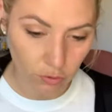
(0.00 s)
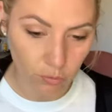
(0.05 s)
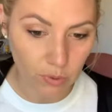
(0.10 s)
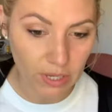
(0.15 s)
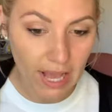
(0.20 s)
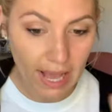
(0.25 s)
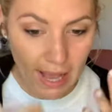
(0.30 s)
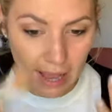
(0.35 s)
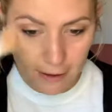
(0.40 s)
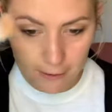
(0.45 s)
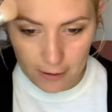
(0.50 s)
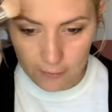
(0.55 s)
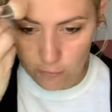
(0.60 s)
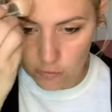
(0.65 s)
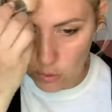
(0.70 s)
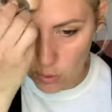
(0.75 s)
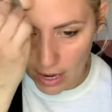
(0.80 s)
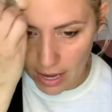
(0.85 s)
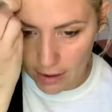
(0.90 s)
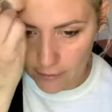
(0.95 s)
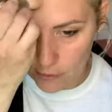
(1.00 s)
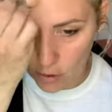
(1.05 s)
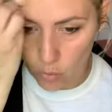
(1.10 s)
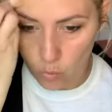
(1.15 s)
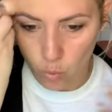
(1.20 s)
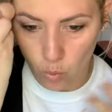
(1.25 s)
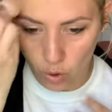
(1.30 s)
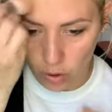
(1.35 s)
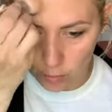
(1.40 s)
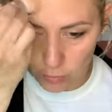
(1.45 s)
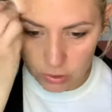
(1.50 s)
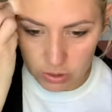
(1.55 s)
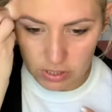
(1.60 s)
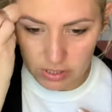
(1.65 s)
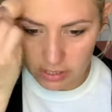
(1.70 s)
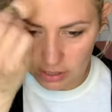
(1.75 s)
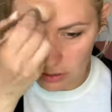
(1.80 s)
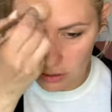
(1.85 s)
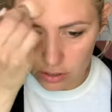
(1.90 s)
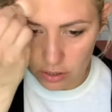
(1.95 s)
We have, if you have a warmer
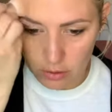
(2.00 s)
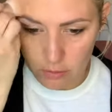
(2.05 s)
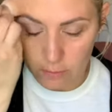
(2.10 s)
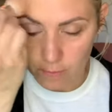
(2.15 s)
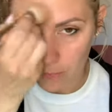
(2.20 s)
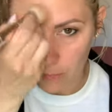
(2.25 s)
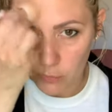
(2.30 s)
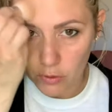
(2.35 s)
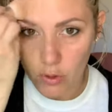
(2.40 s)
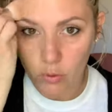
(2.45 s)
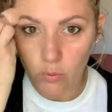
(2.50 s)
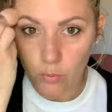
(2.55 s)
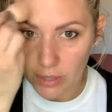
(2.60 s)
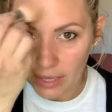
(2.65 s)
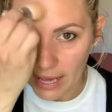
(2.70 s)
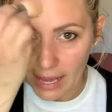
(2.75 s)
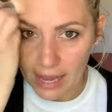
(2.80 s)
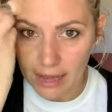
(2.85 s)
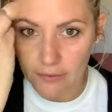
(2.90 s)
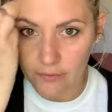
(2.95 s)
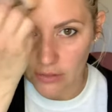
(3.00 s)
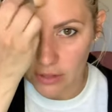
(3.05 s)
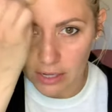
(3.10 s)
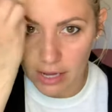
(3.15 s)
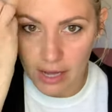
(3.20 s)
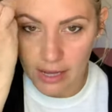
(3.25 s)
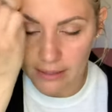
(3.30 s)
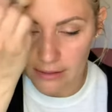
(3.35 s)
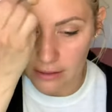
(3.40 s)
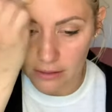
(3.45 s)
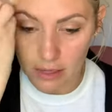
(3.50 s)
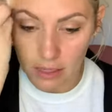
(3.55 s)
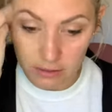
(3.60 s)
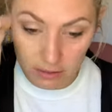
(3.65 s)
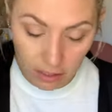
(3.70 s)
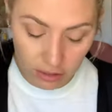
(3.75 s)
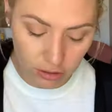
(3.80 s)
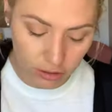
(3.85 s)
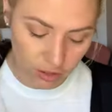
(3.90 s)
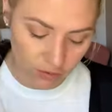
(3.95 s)
skin tone, we have the
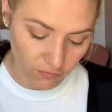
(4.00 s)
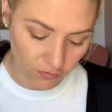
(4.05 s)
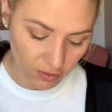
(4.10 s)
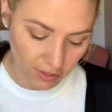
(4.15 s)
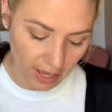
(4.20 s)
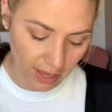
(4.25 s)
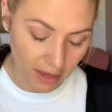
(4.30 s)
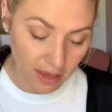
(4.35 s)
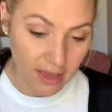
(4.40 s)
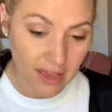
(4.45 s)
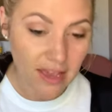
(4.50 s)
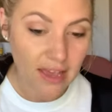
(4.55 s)
colors for that.